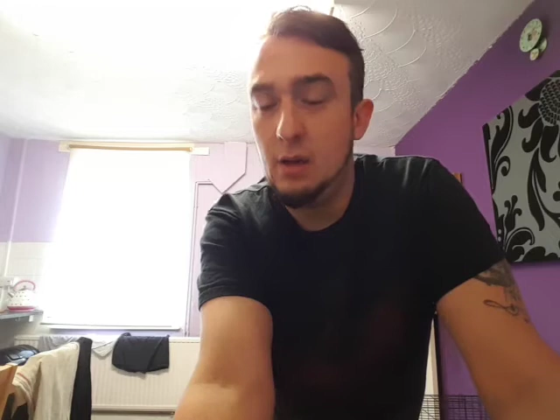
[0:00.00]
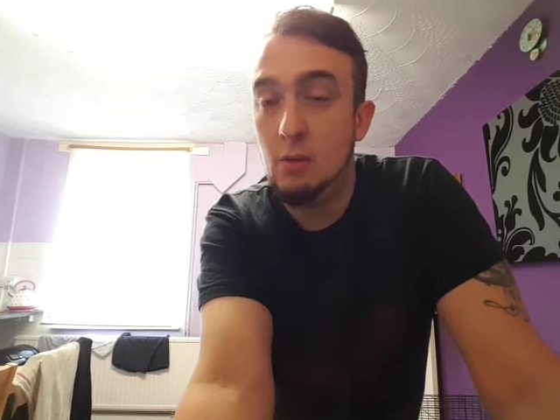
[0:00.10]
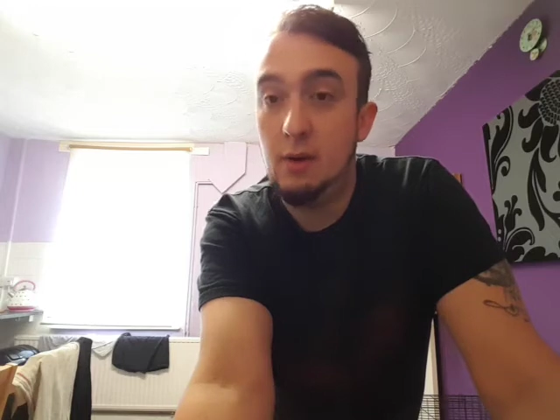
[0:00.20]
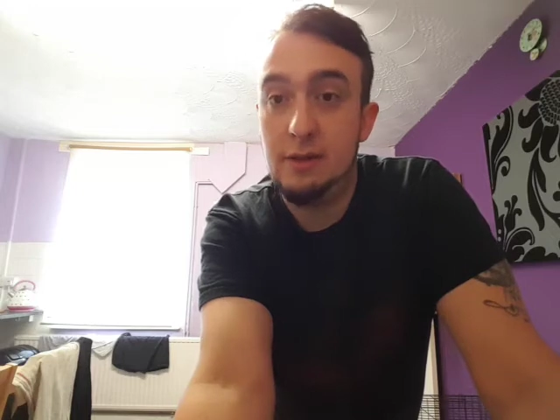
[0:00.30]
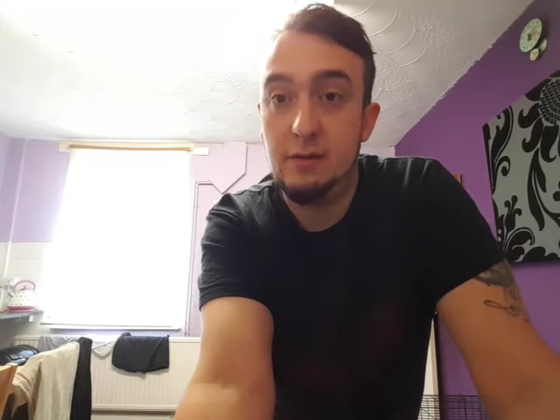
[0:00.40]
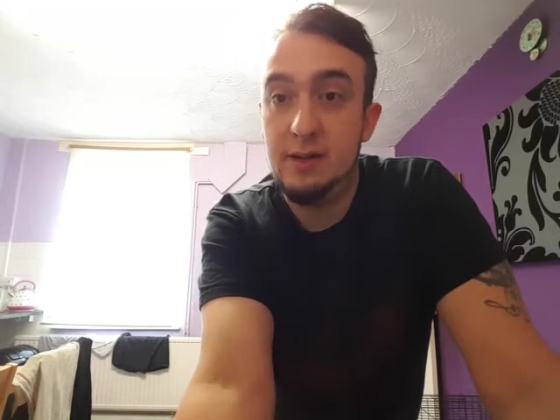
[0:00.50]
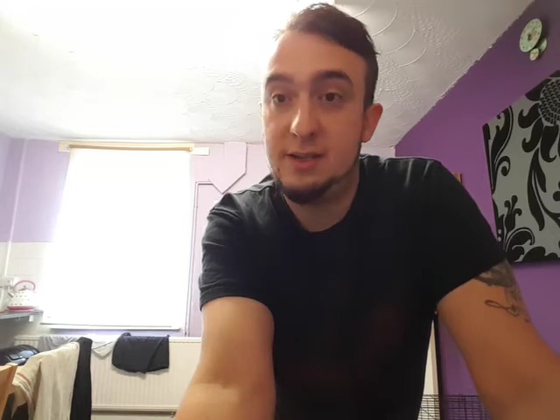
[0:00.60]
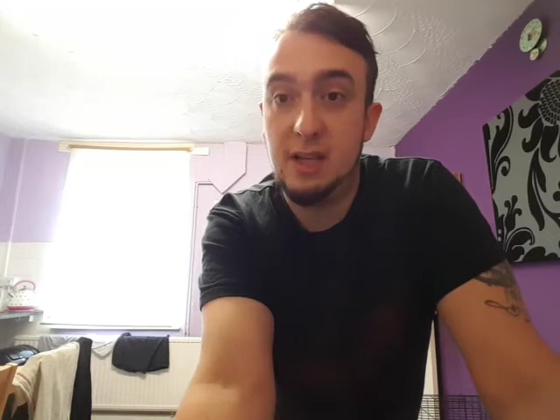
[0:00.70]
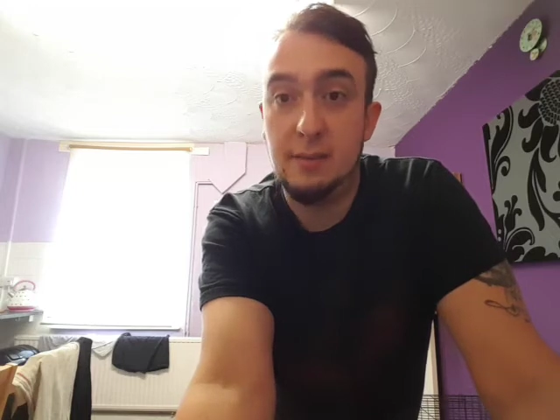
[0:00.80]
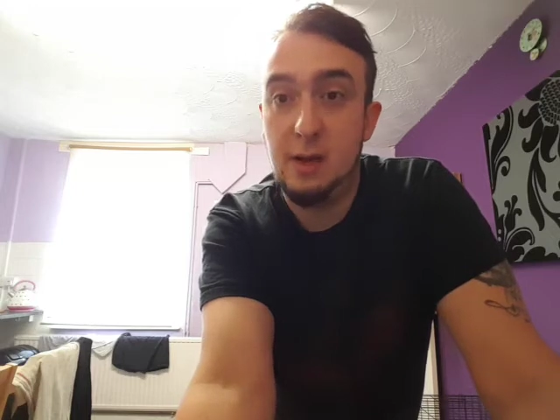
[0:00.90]
whether it's
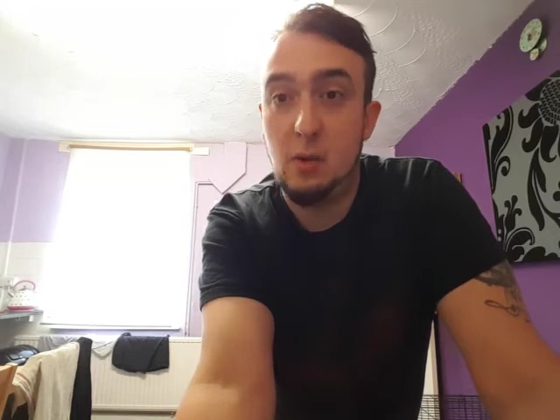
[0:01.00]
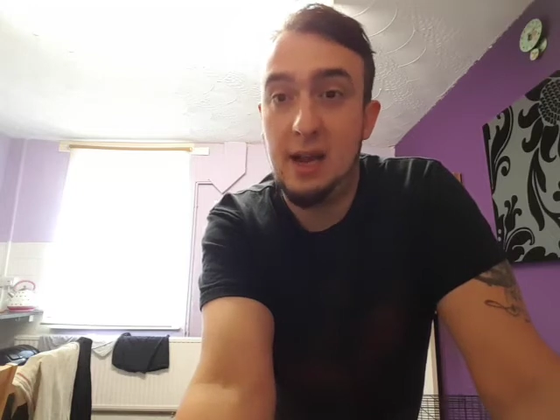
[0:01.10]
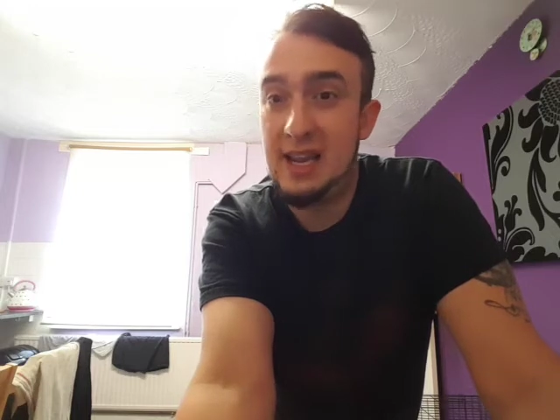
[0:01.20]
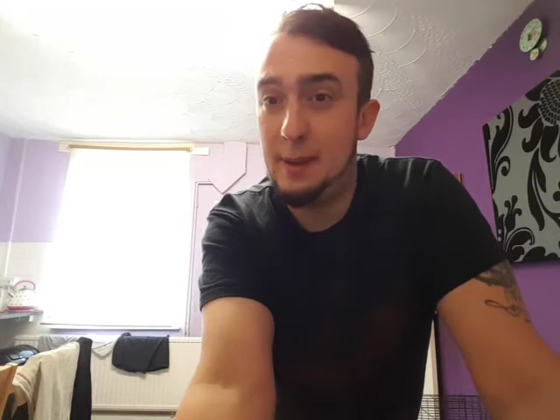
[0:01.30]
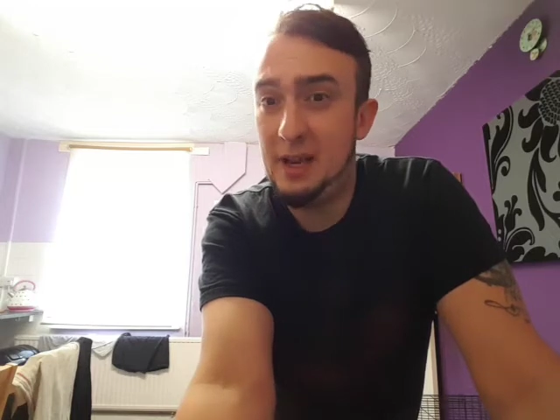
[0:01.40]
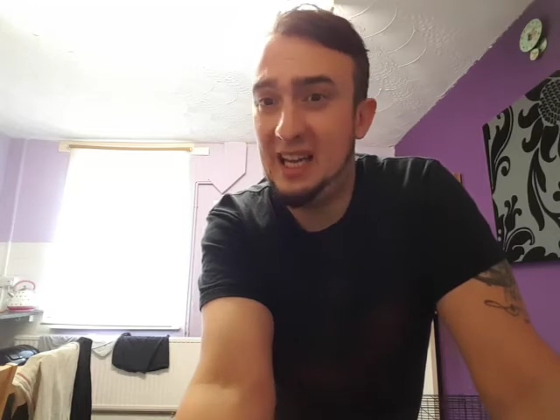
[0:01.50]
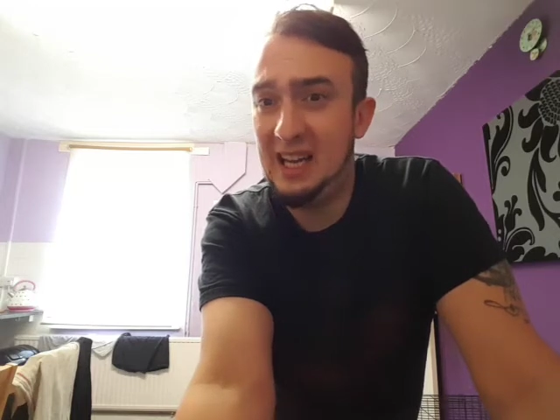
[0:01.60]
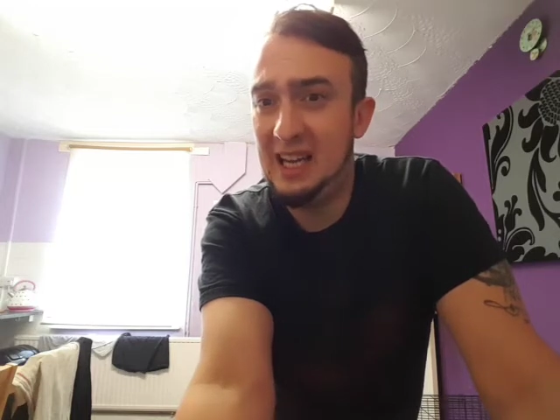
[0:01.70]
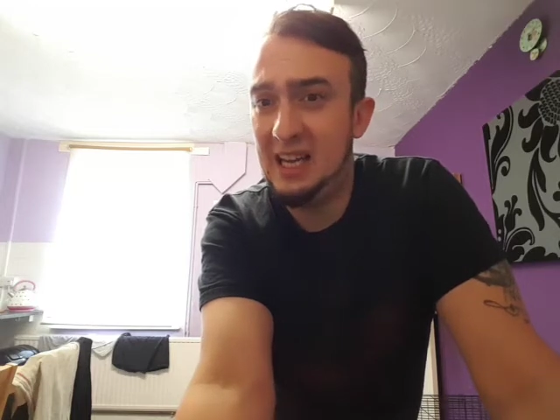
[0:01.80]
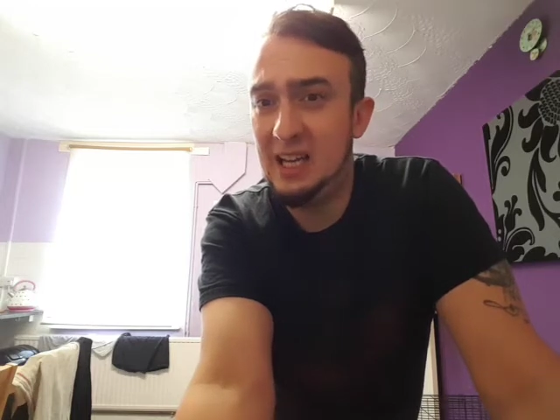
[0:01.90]
going to be quite
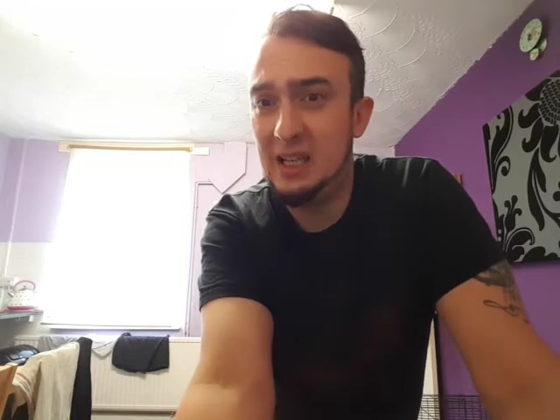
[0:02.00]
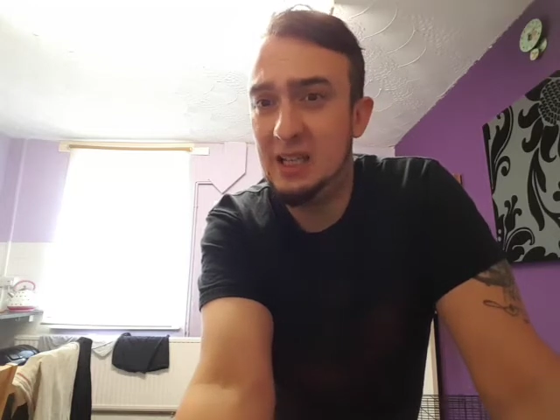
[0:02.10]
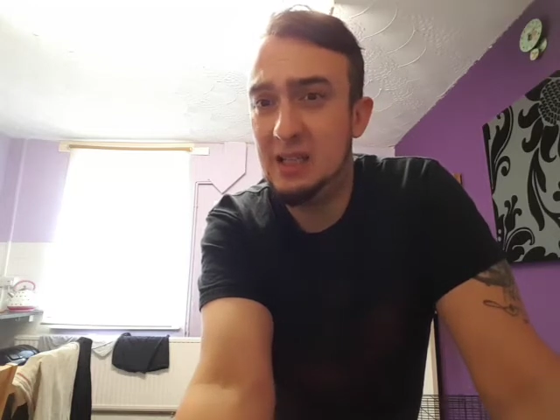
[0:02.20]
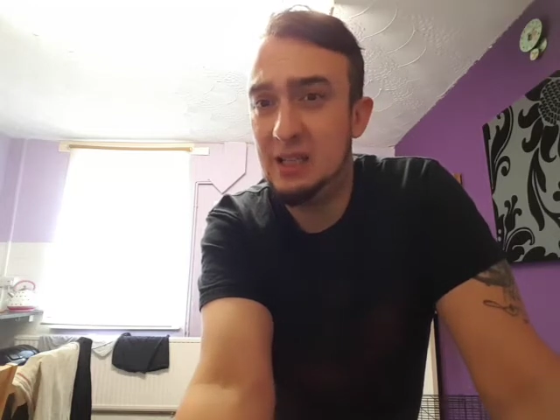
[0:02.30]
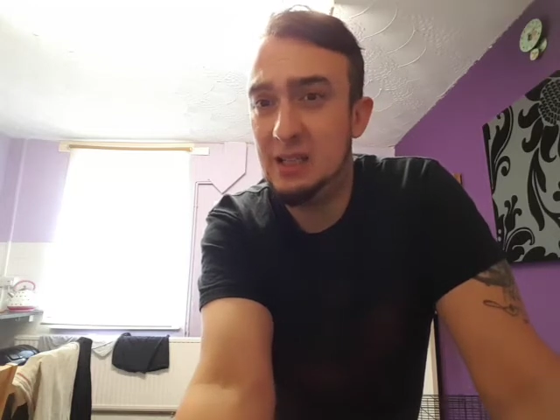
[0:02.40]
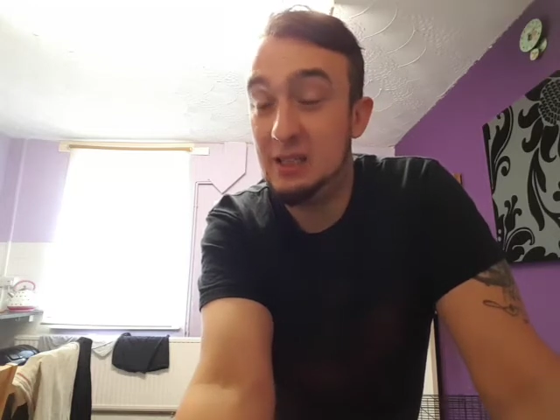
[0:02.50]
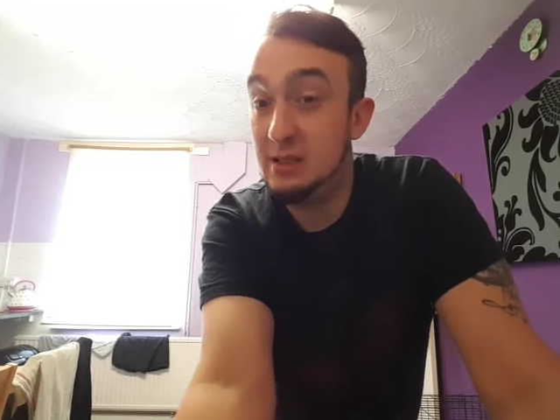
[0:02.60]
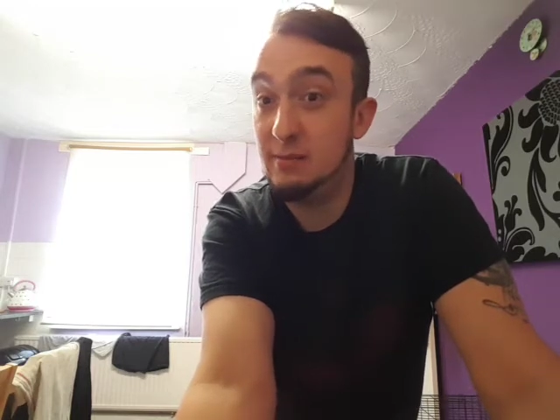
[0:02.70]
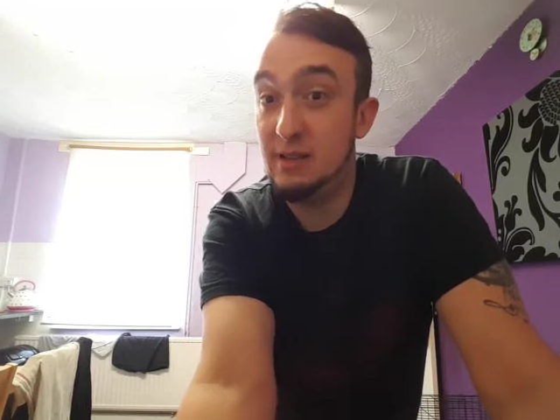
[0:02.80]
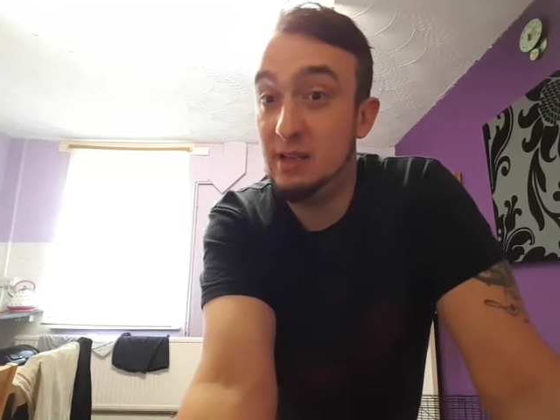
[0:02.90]
chemically or
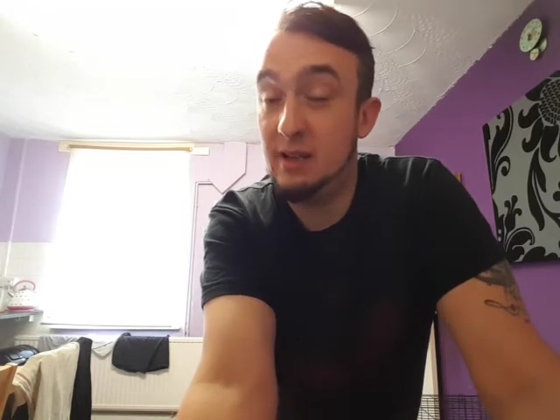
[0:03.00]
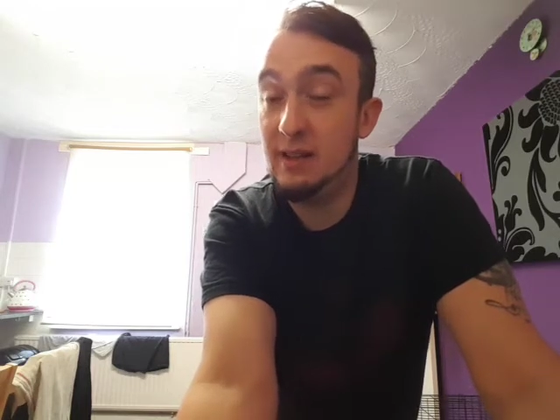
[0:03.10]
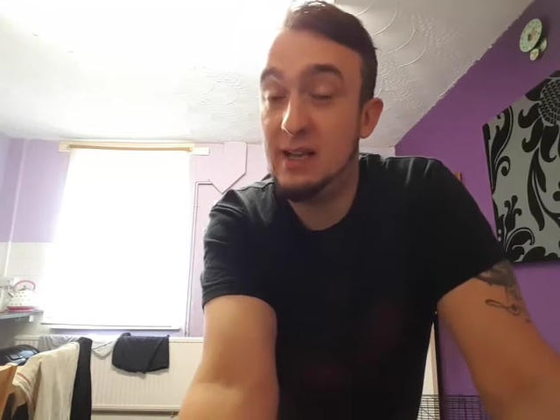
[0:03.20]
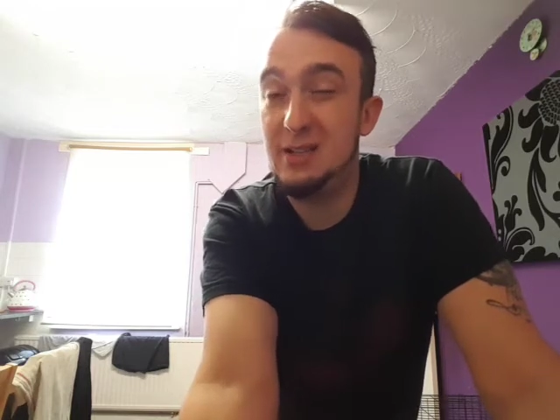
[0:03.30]
something like that.